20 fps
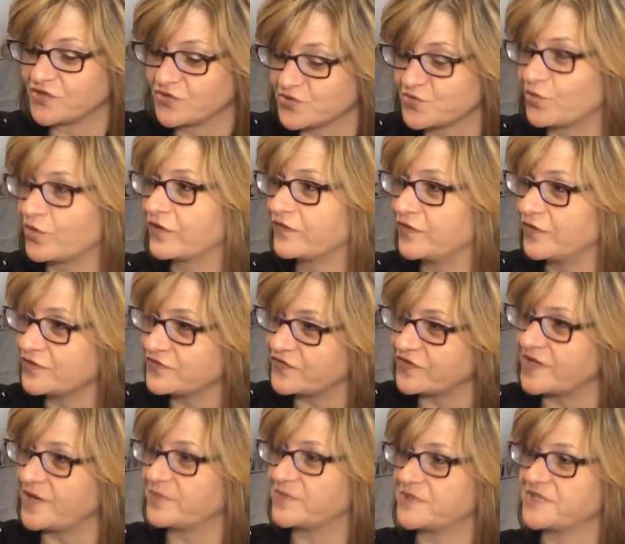those workflows
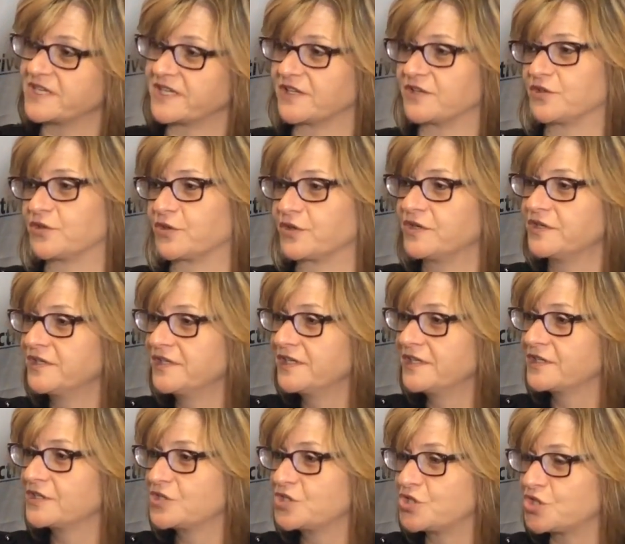for that particular
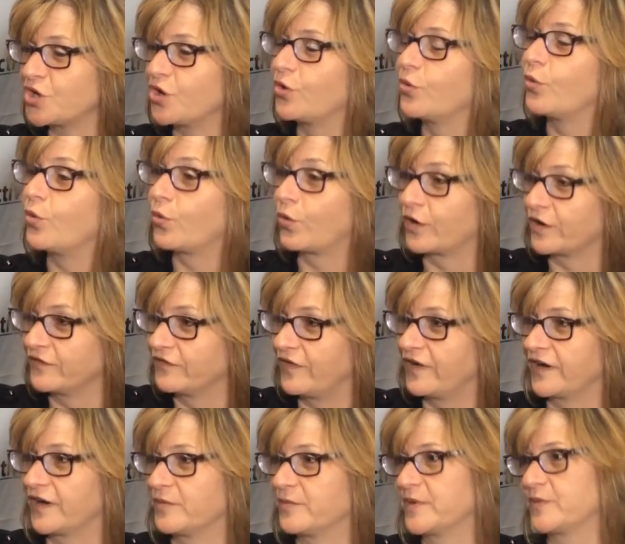show or
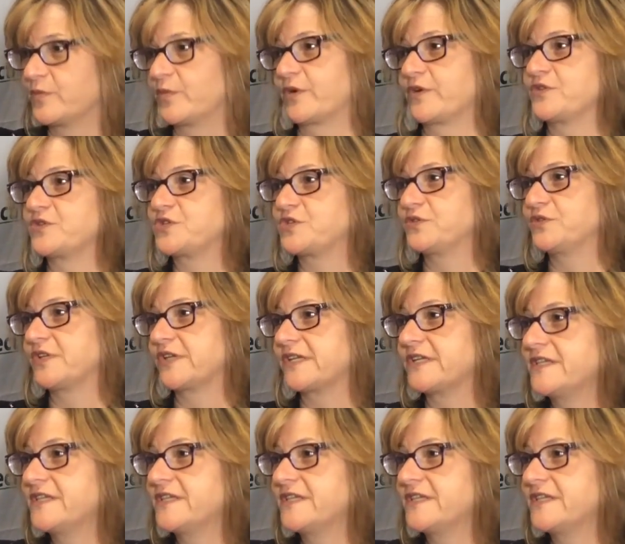environment where you're shooting.